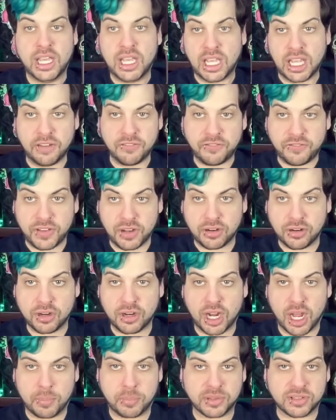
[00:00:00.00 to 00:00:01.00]

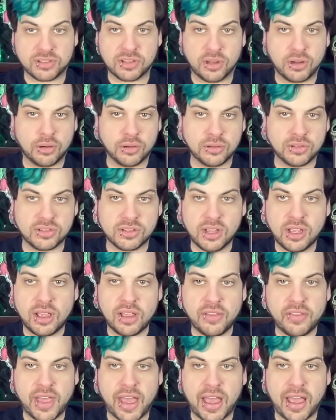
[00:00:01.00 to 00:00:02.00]
inferior episodes
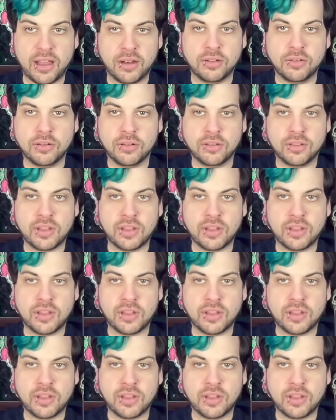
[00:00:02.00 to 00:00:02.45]
that